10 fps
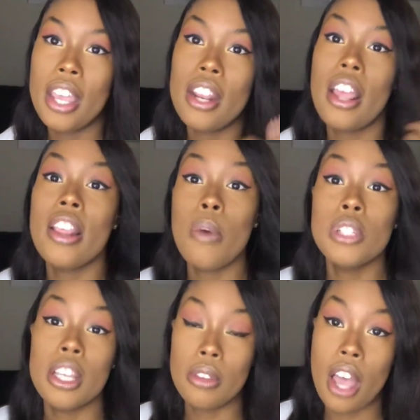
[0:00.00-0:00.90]
that was
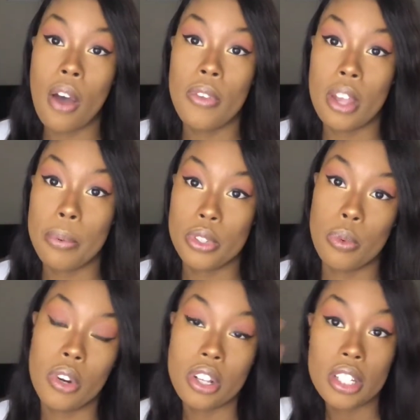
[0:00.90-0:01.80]
like the outfit that I was supposed to
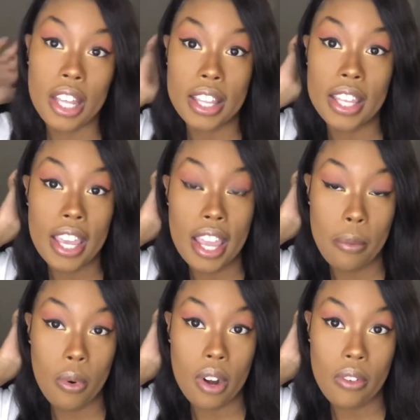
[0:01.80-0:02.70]
wear to like the game or
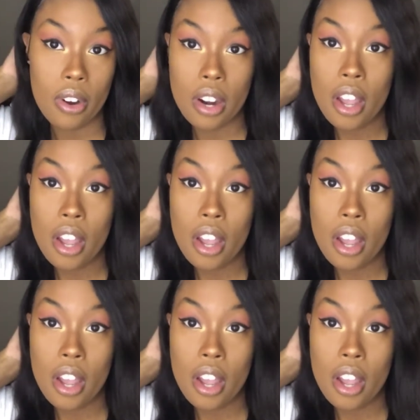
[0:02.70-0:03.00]
whatever.